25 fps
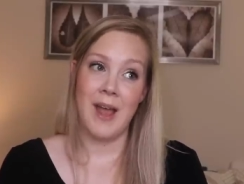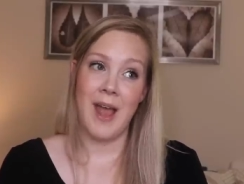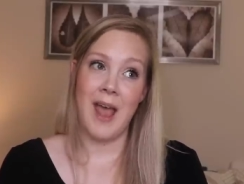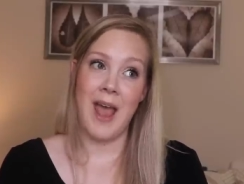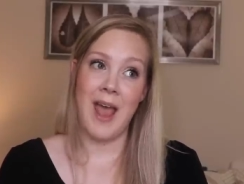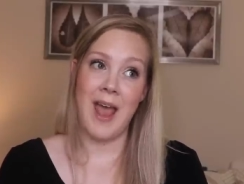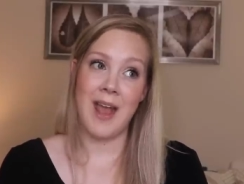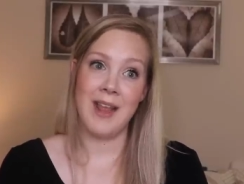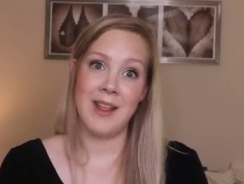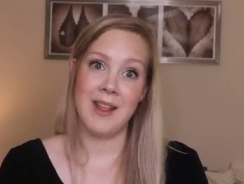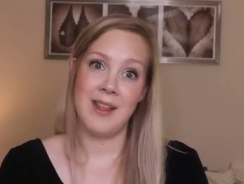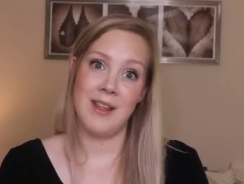
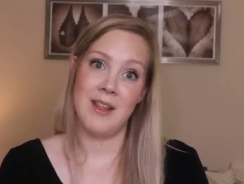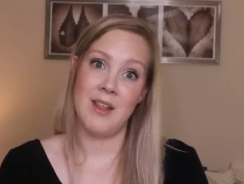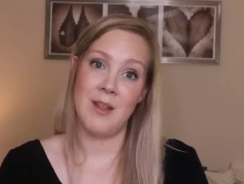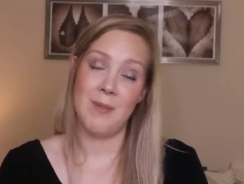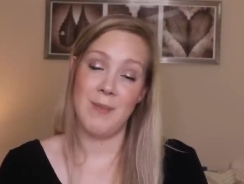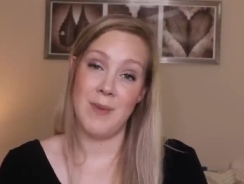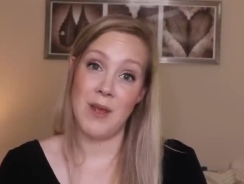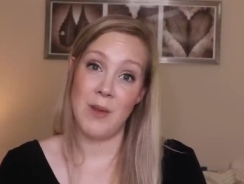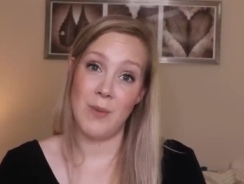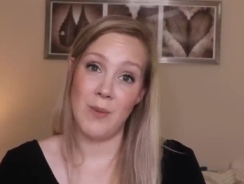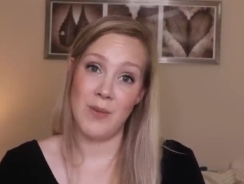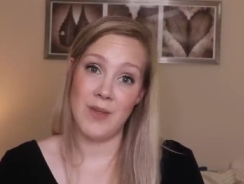ask to
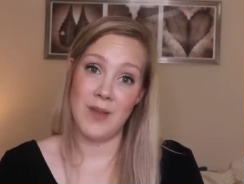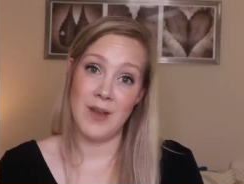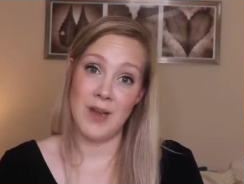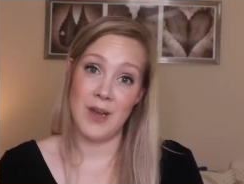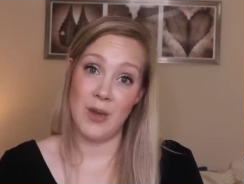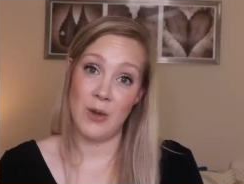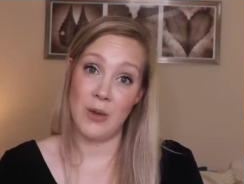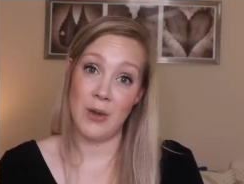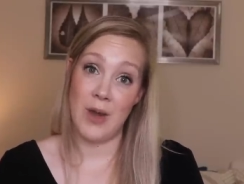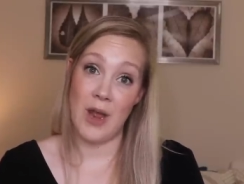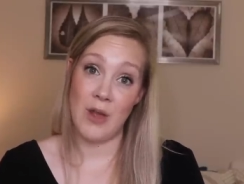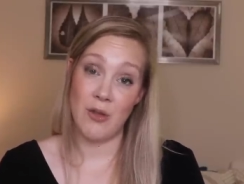speak with an
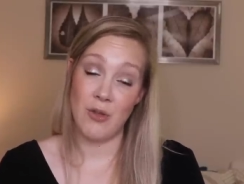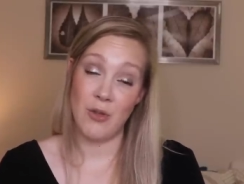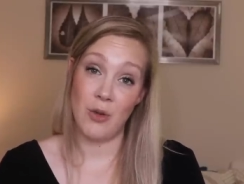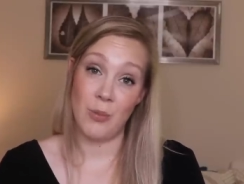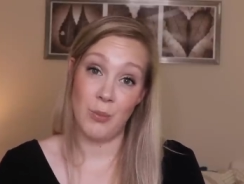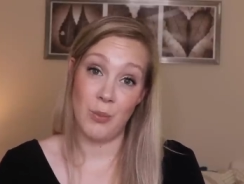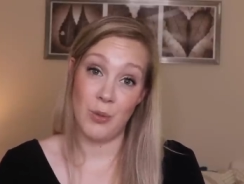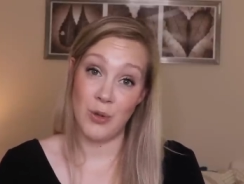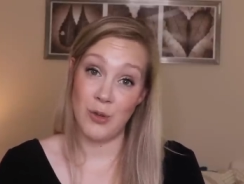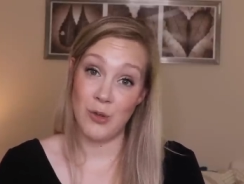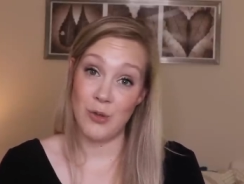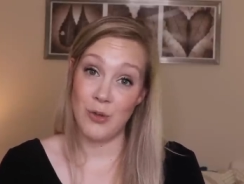international
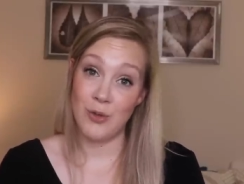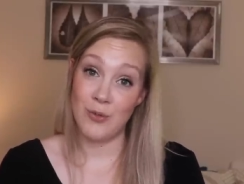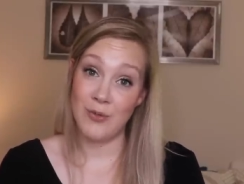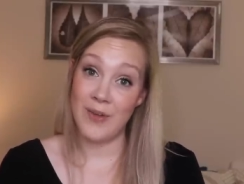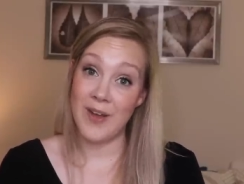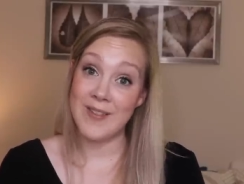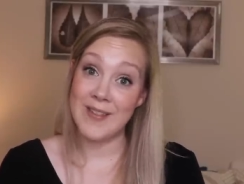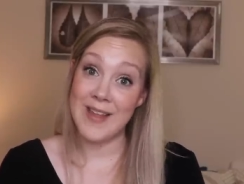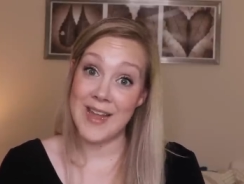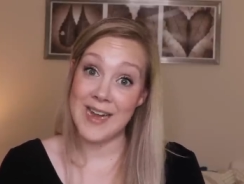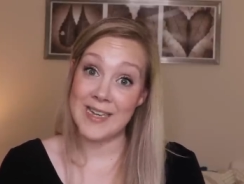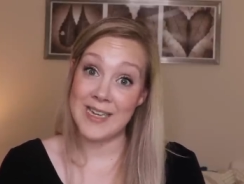board
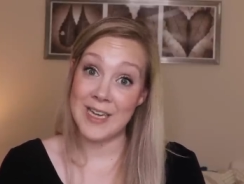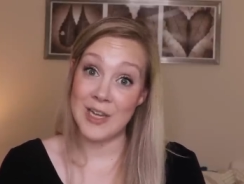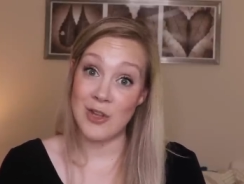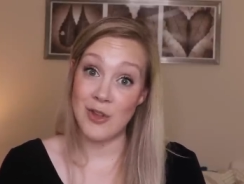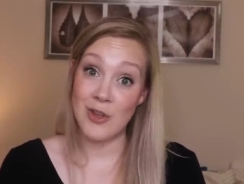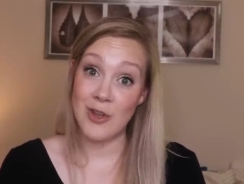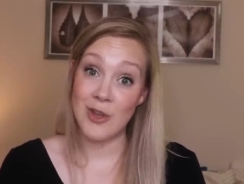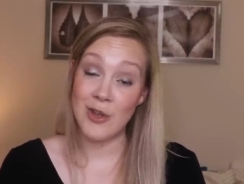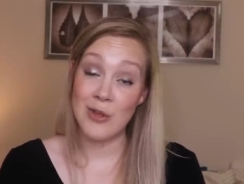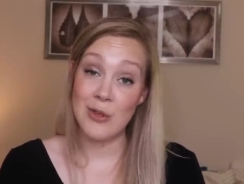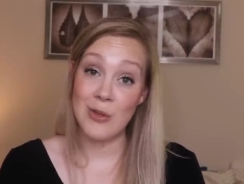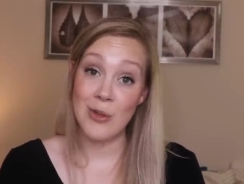certified
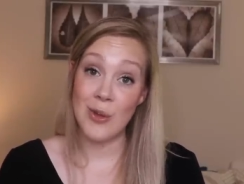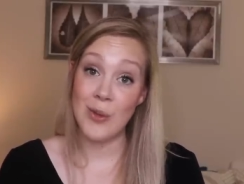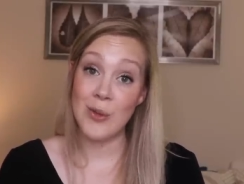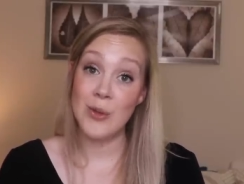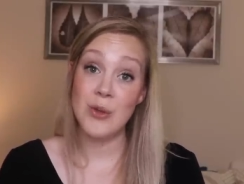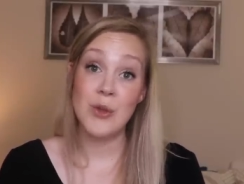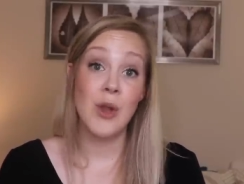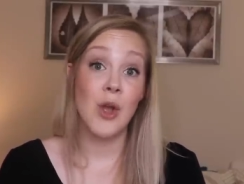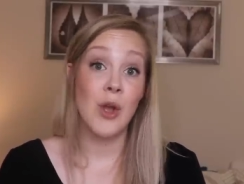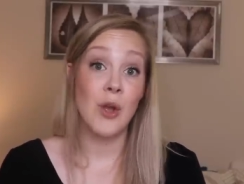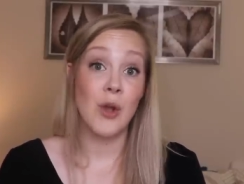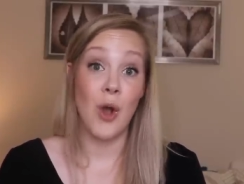lactation
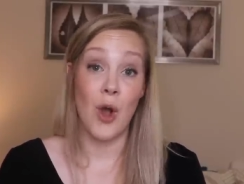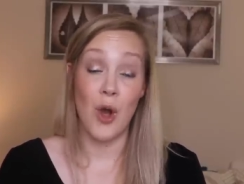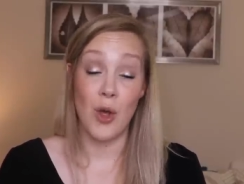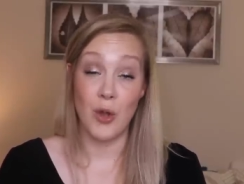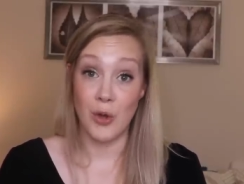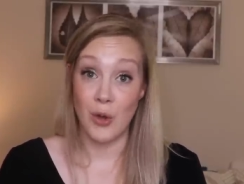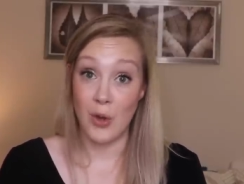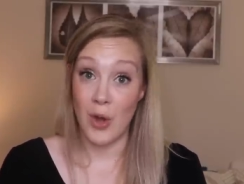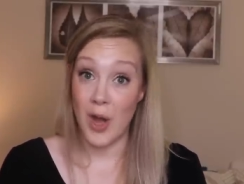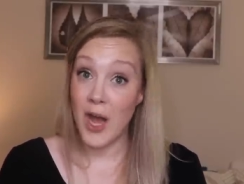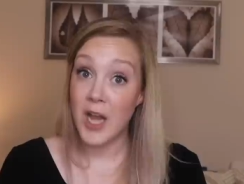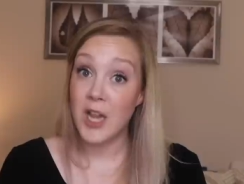consultant, call
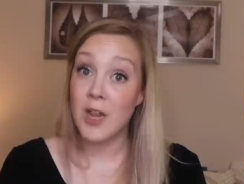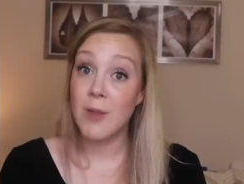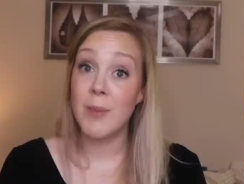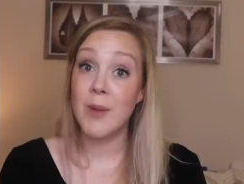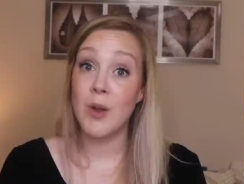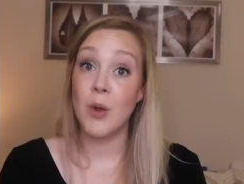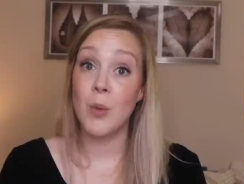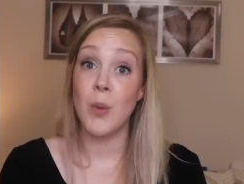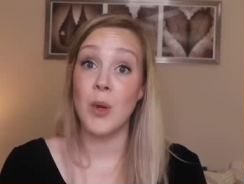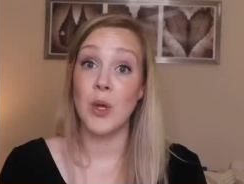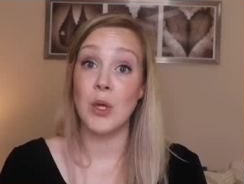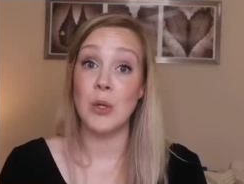your
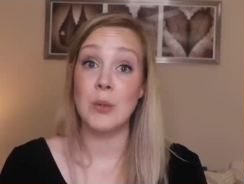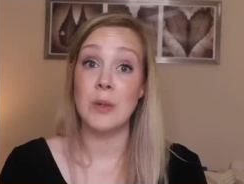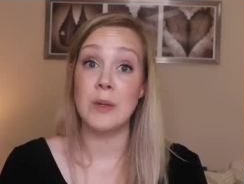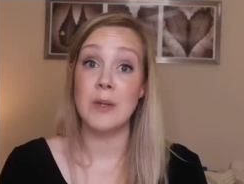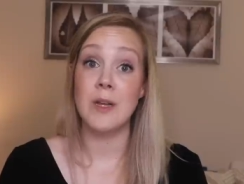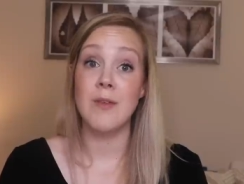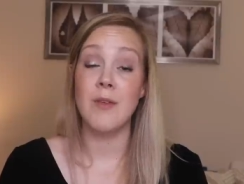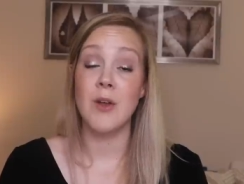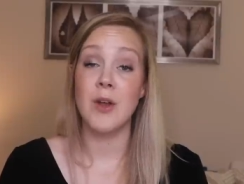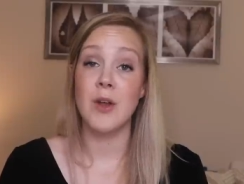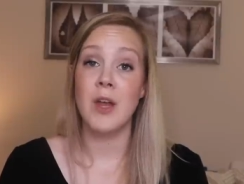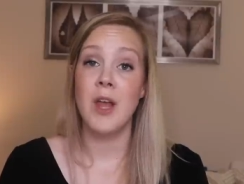hospital where you
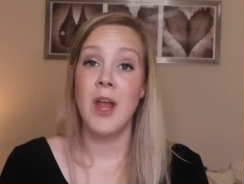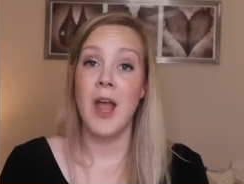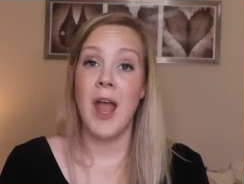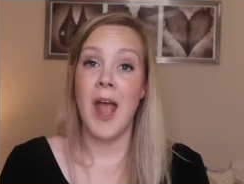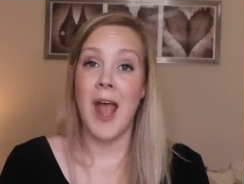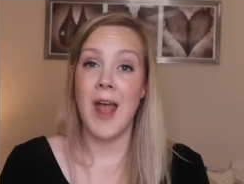delivered,